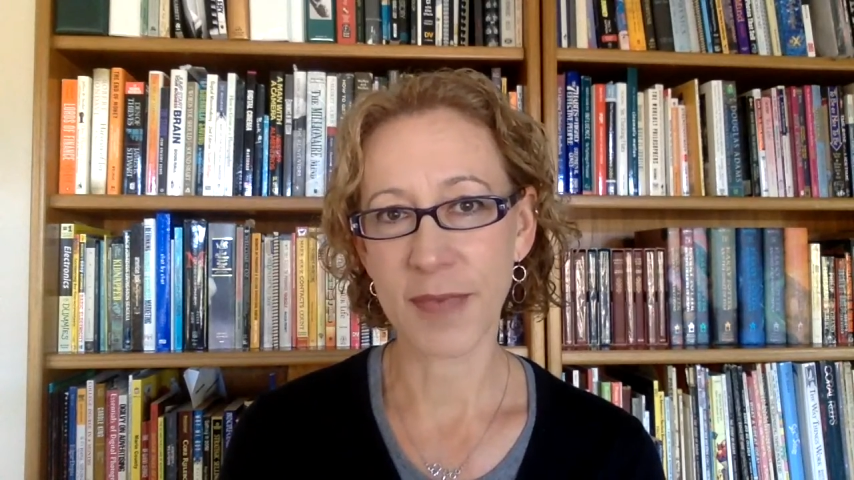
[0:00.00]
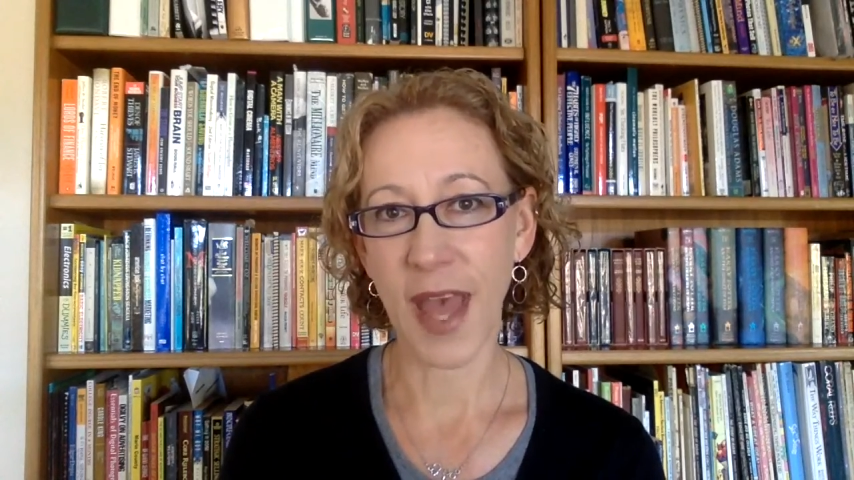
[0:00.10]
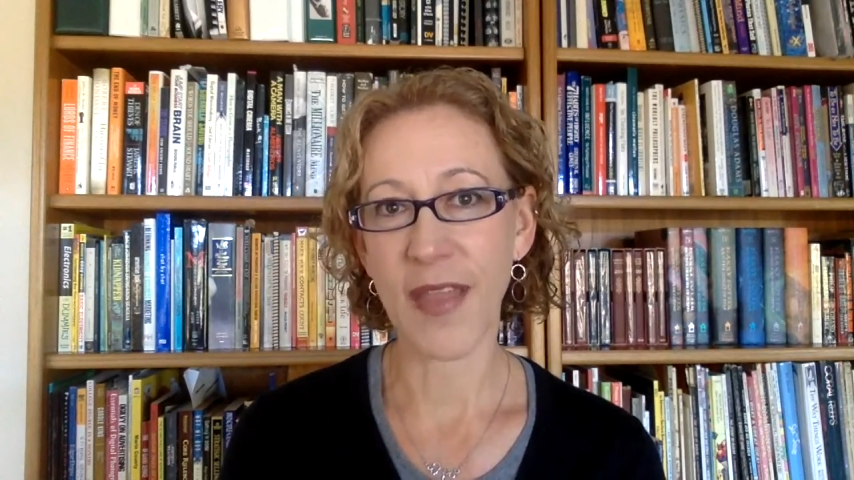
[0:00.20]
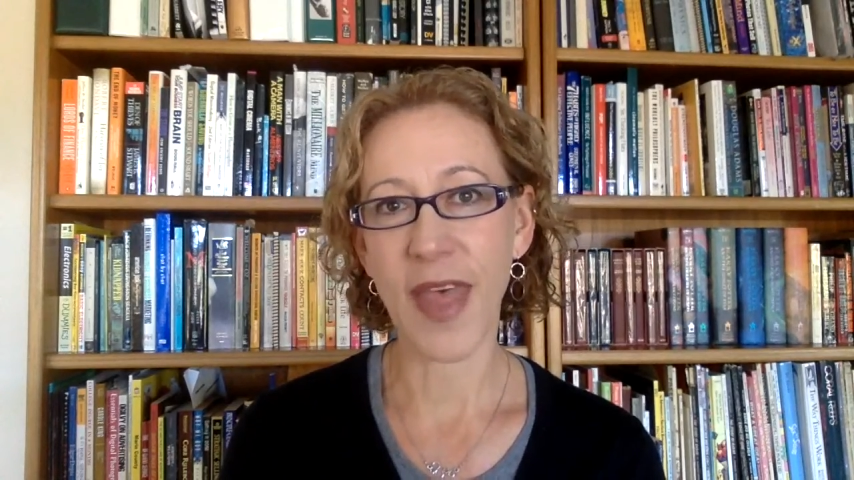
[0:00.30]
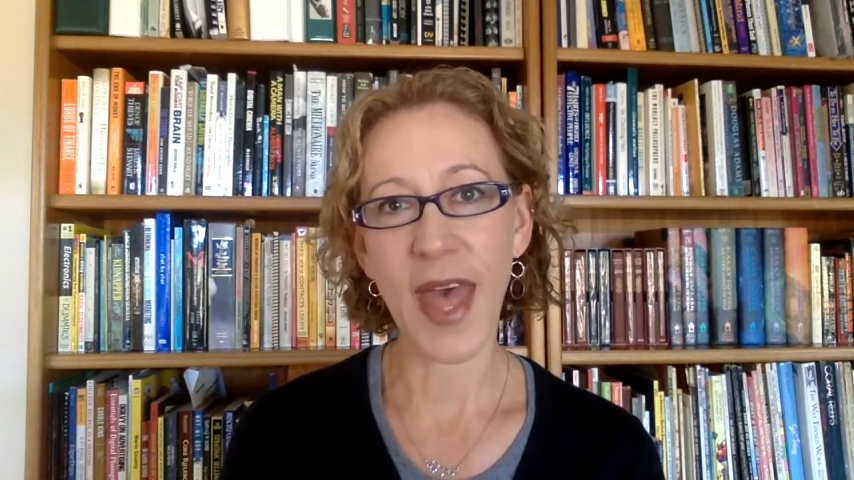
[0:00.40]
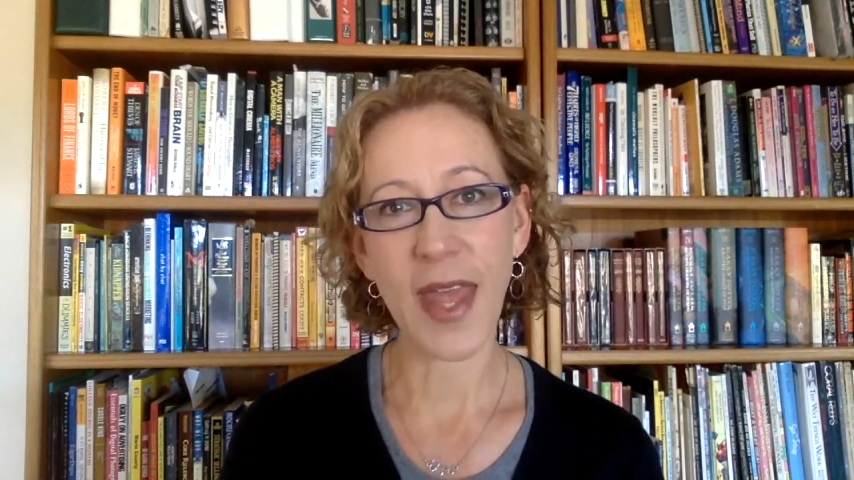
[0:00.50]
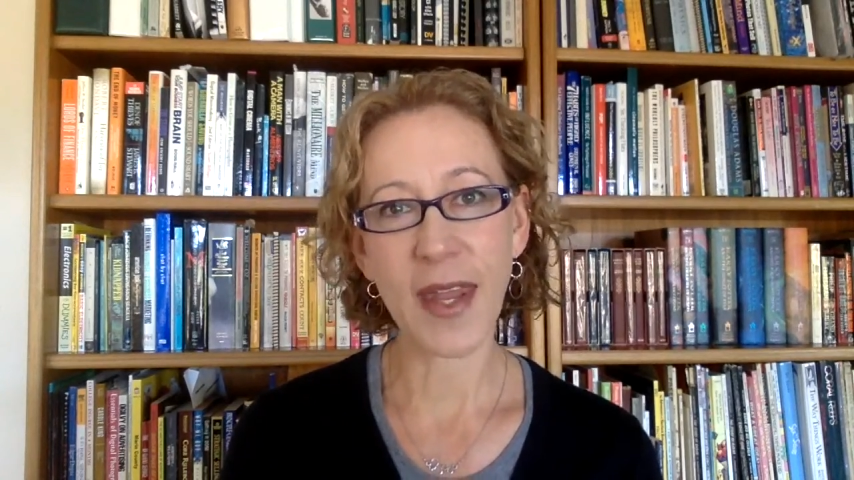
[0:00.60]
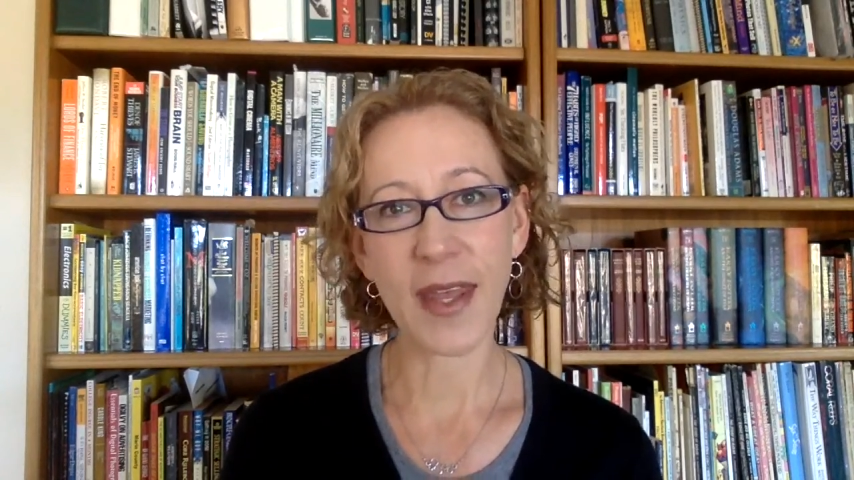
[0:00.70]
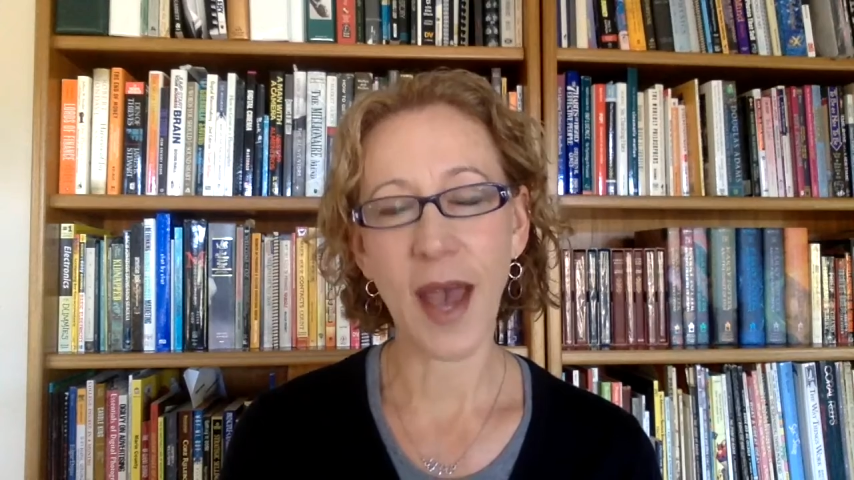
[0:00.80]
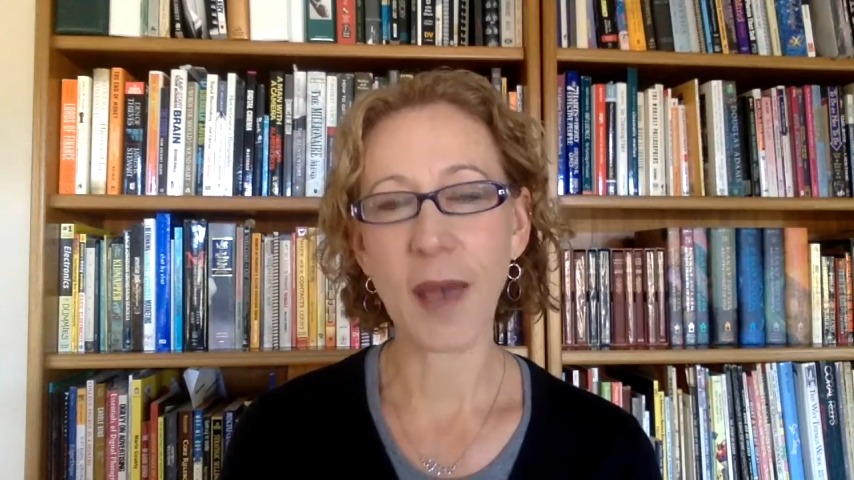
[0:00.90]
And
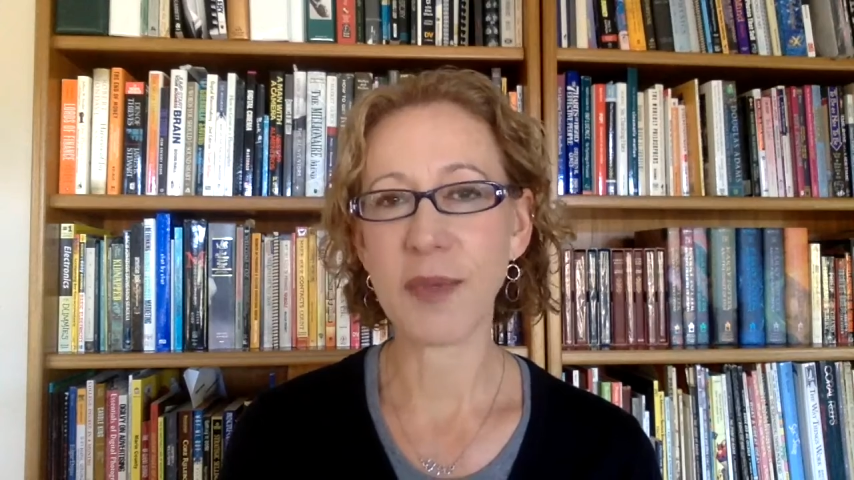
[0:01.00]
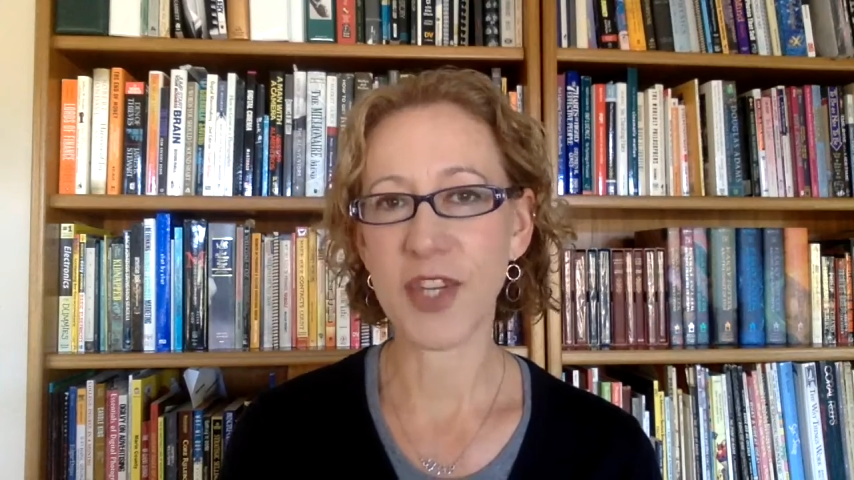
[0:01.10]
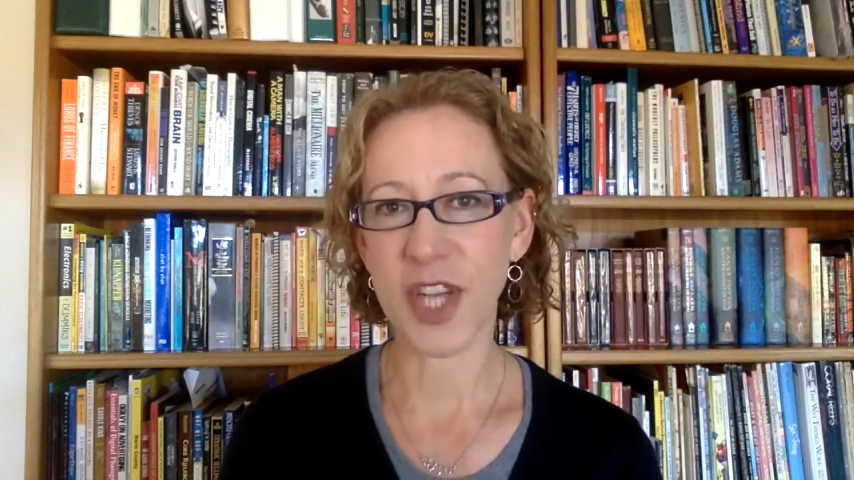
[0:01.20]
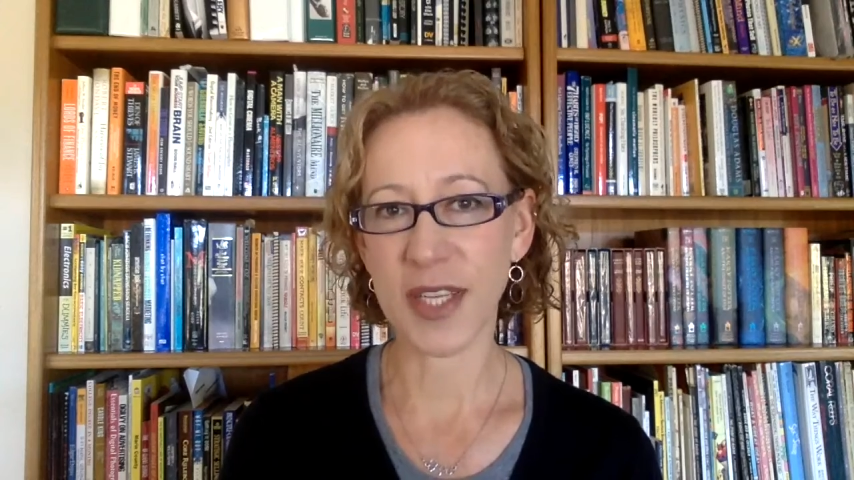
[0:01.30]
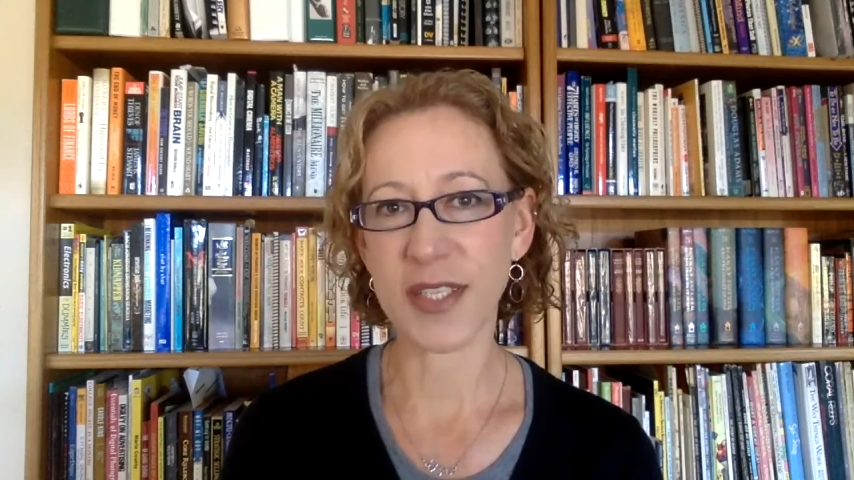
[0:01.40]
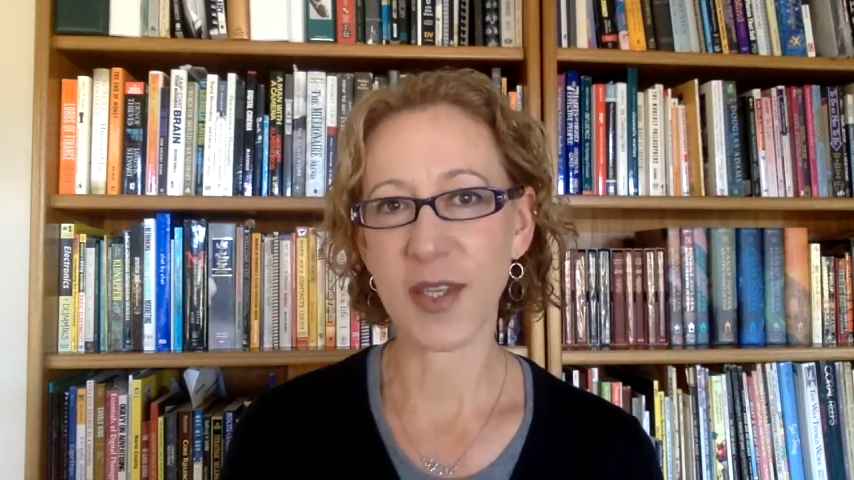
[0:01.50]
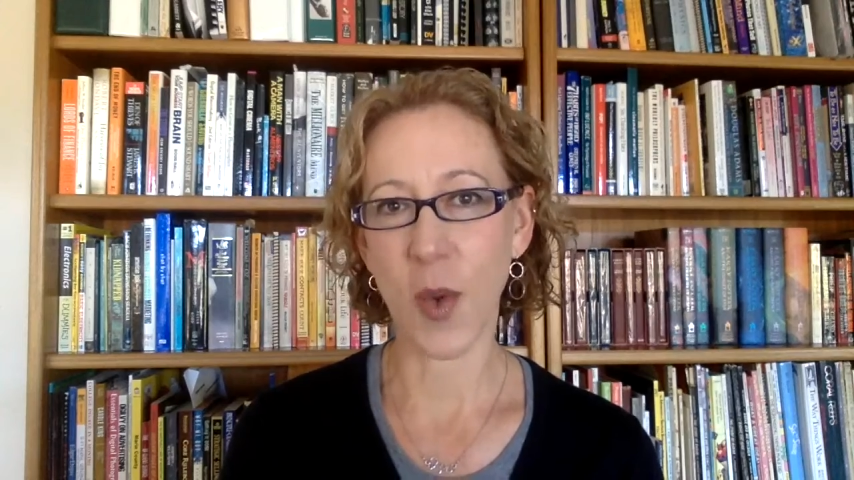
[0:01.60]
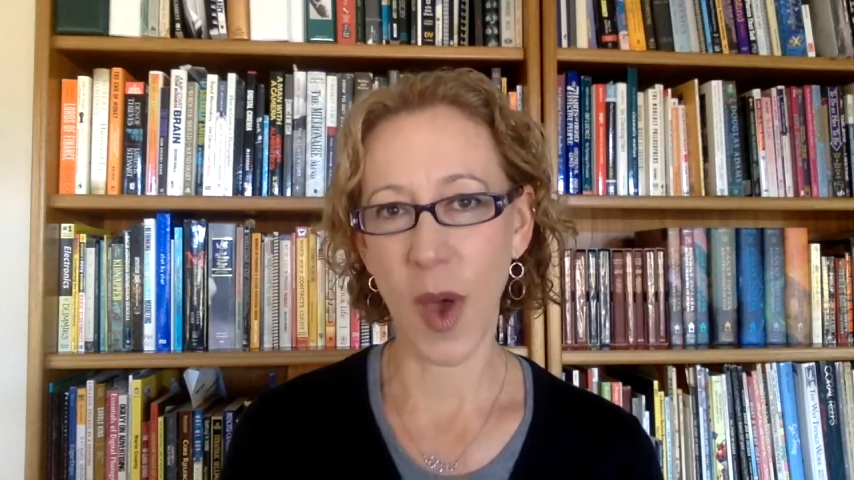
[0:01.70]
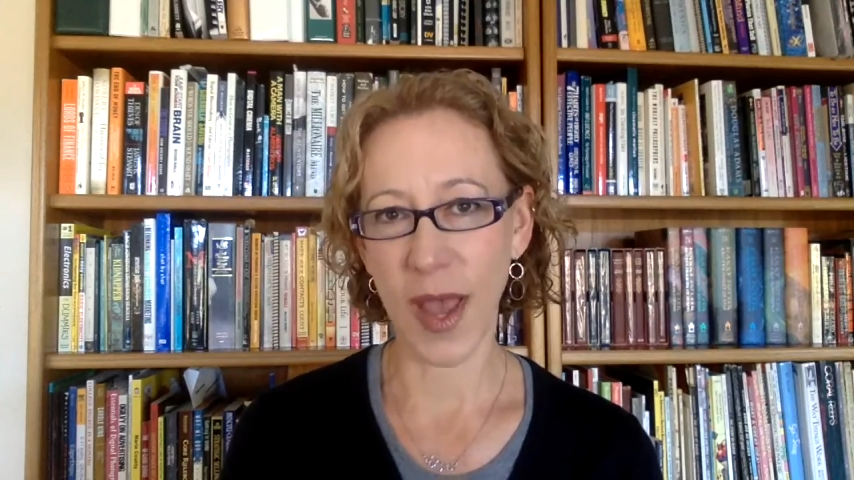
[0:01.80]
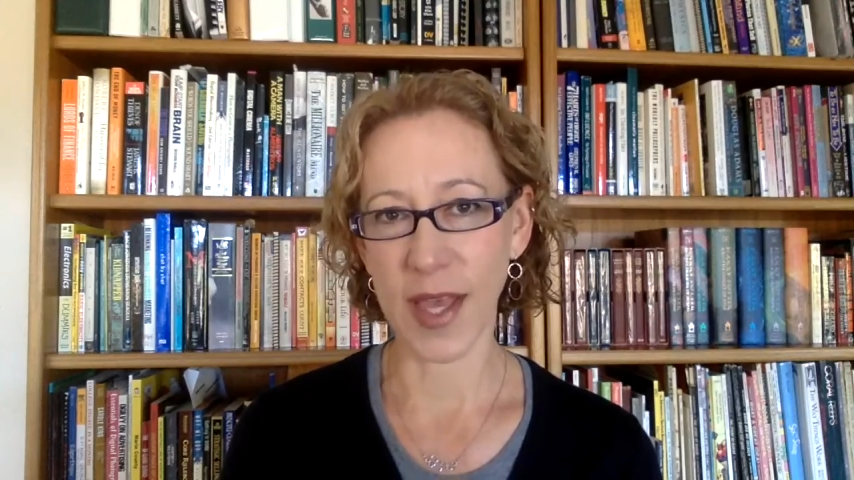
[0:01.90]
then I'm just
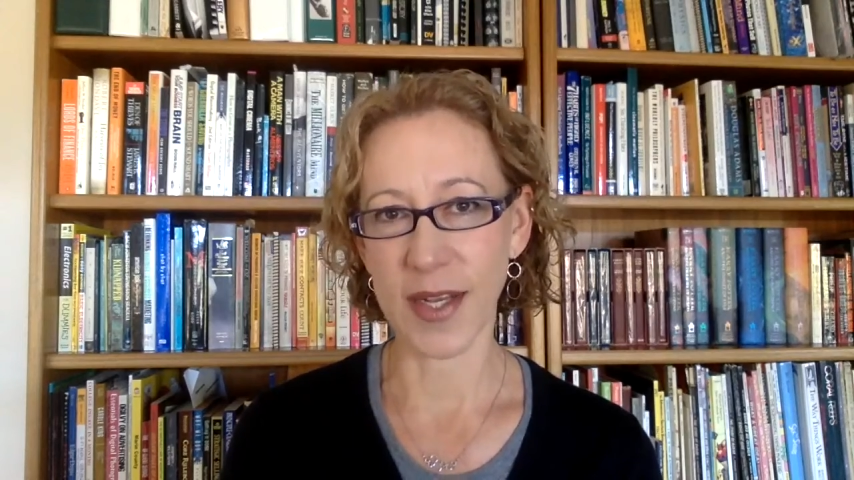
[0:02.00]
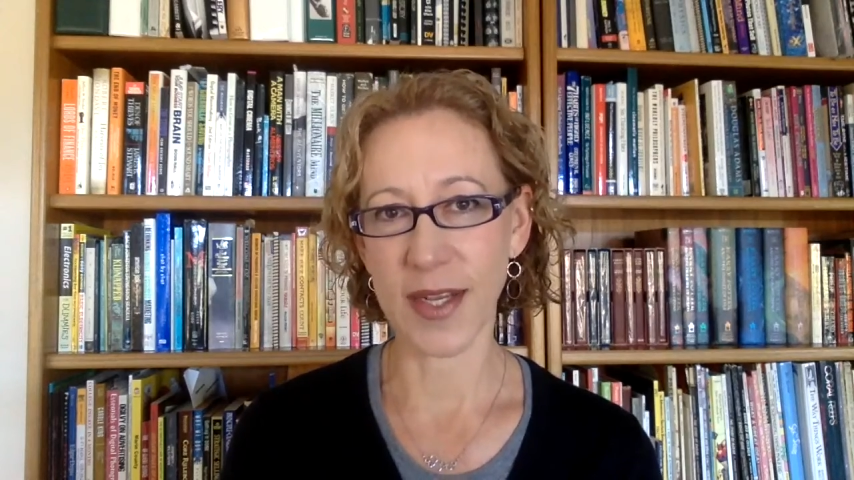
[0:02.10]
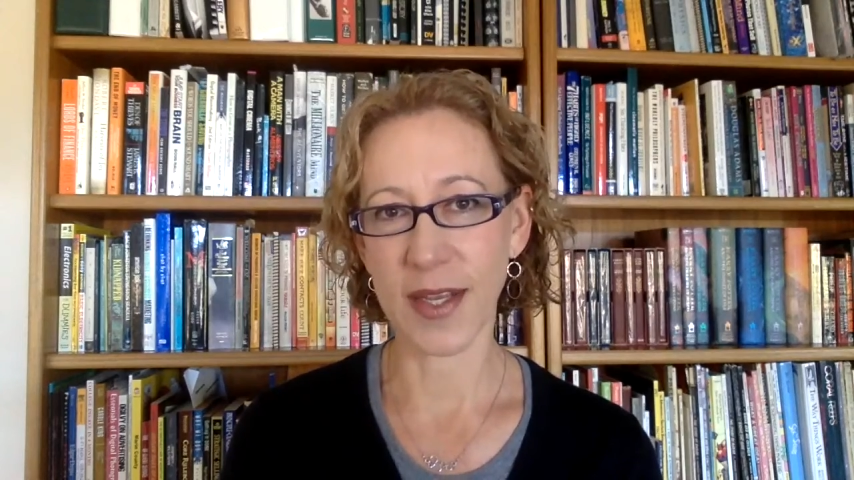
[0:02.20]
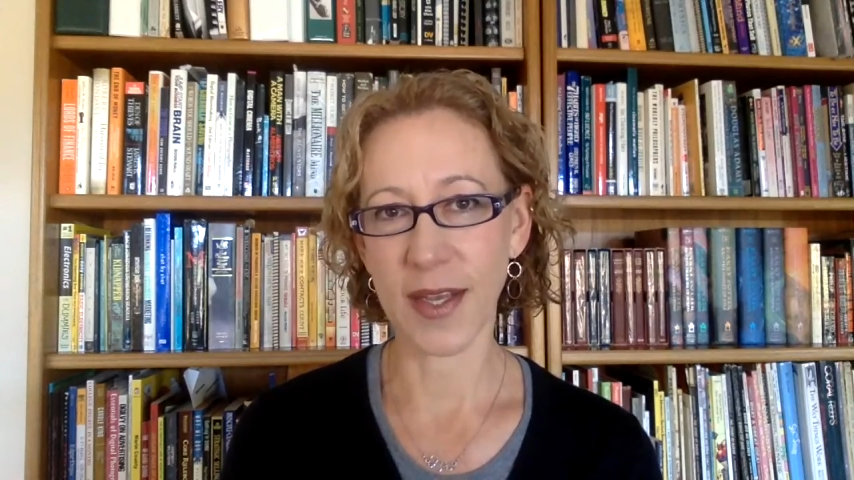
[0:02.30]
quiet.